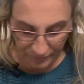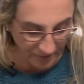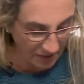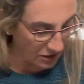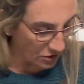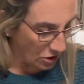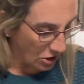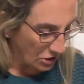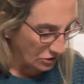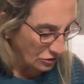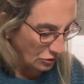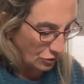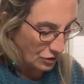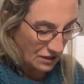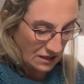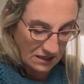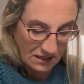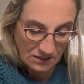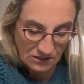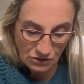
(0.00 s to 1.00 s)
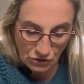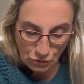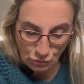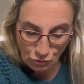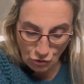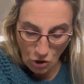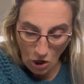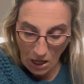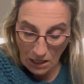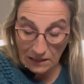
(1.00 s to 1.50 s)
And also these do
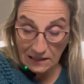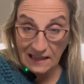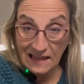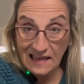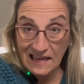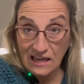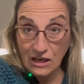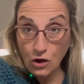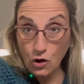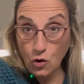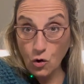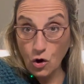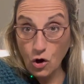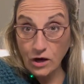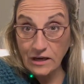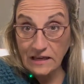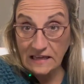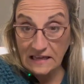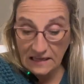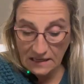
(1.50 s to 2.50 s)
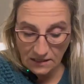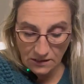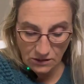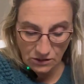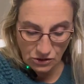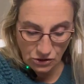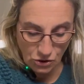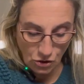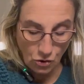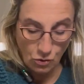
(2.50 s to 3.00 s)
not like heat.
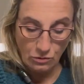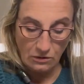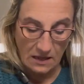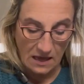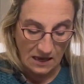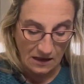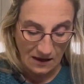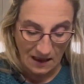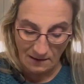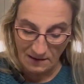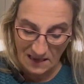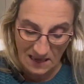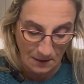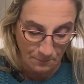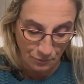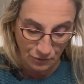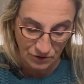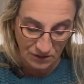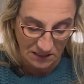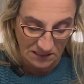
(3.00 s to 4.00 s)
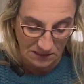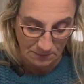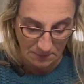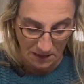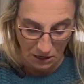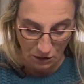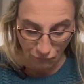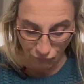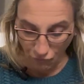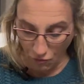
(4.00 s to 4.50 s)
So like I can't put these in my
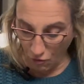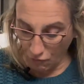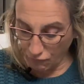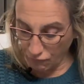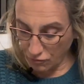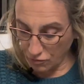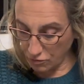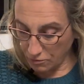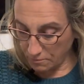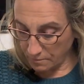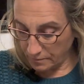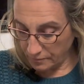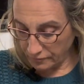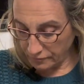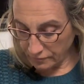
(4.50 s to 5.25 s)
grow room.